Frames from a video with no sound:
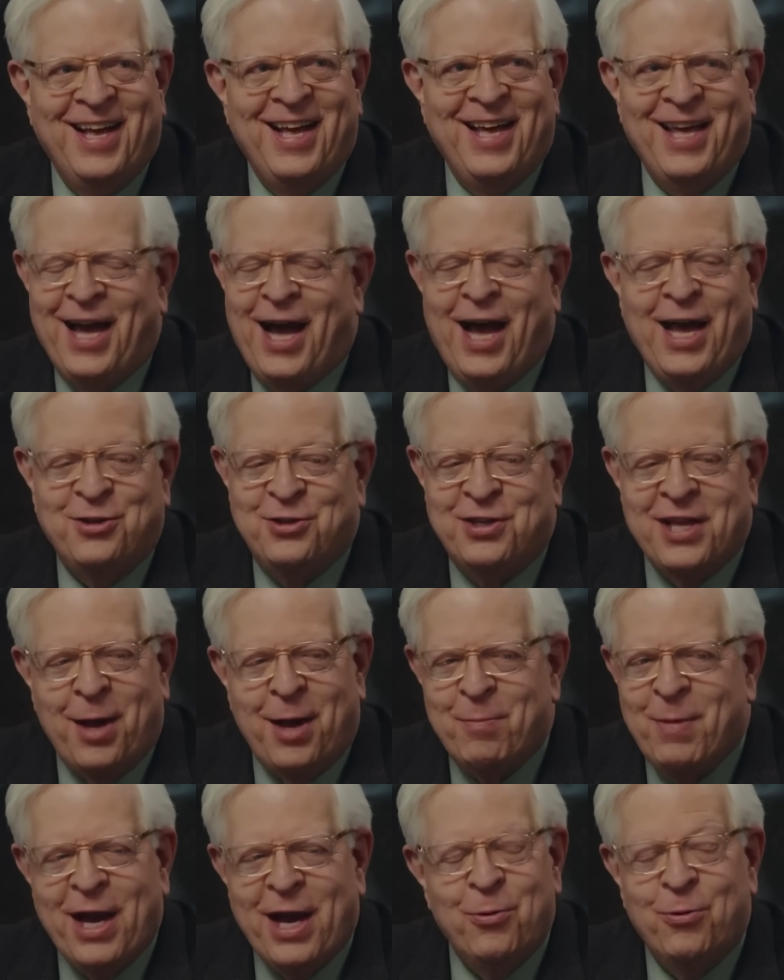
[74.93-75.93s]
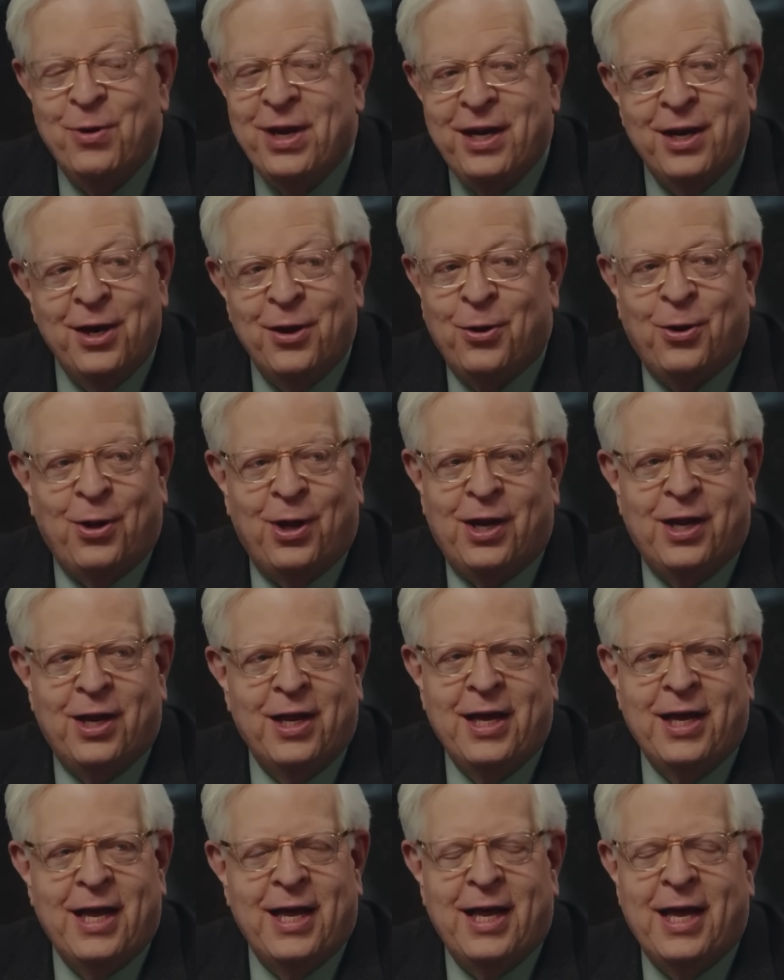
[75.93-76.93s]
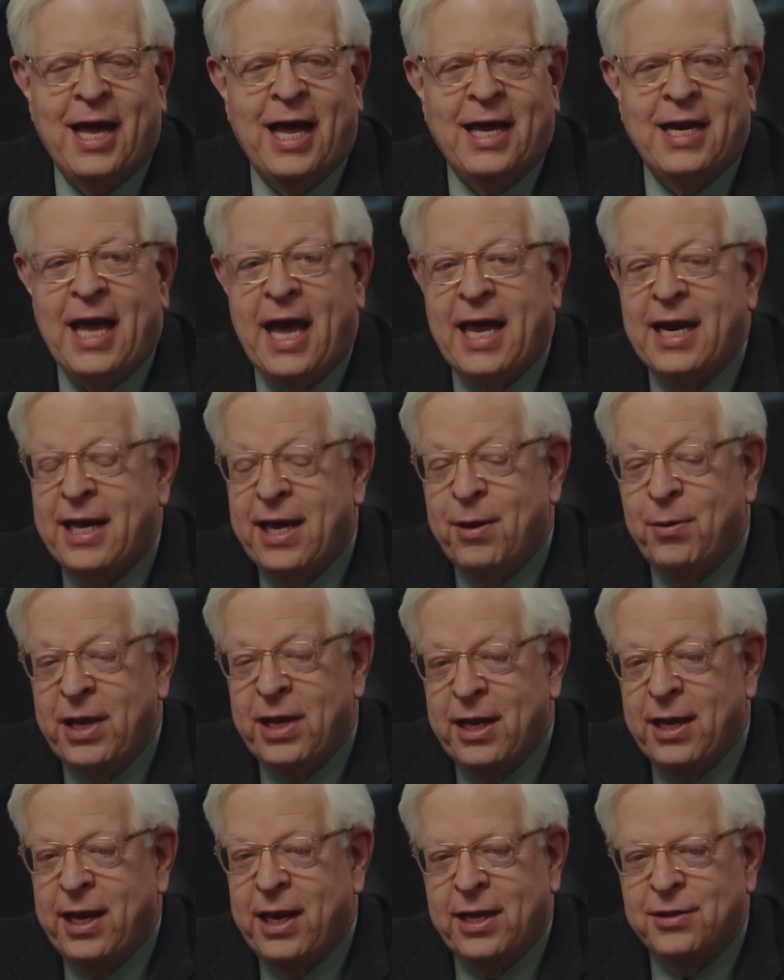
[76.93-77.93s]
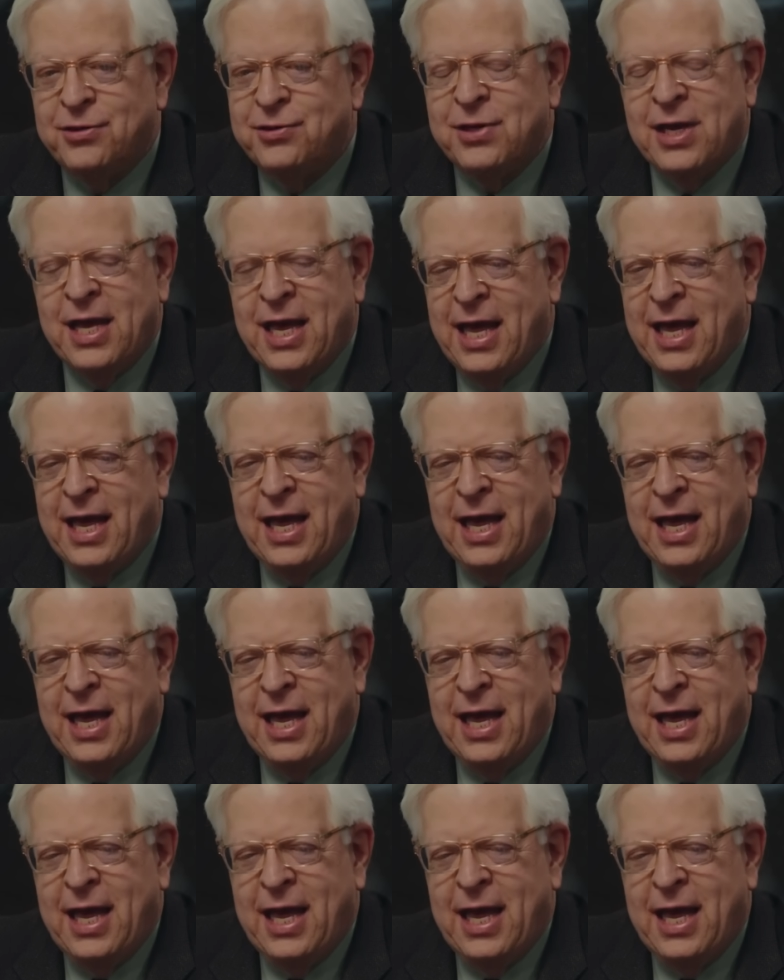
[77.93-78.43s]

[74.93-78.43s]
Yeah, it's not my read at all. It's,